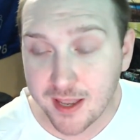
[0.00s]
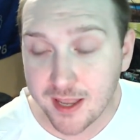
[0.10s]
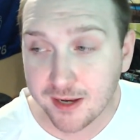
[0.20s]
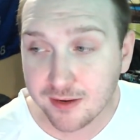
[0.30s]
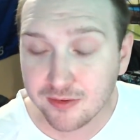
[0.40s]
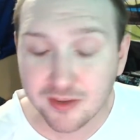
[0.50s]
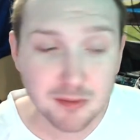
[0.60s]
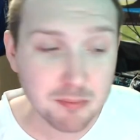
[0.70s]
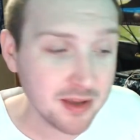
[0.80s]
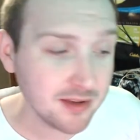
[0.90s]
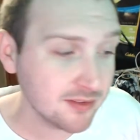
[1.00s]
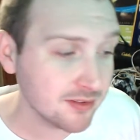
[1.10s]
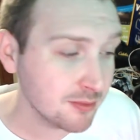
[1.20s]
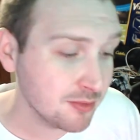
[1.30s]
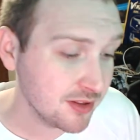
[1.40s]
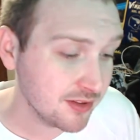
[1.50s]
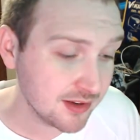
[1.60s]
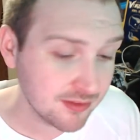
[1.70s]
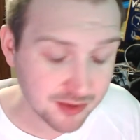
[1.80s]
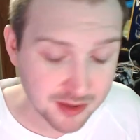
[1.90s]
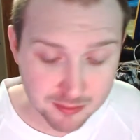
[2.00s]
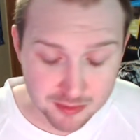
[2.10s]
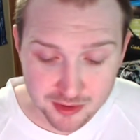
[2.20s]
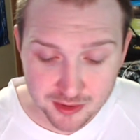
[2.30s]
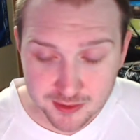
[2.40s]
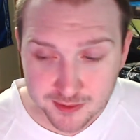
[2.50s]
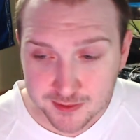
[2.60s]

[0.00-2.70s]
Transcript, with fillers: and San a completely different number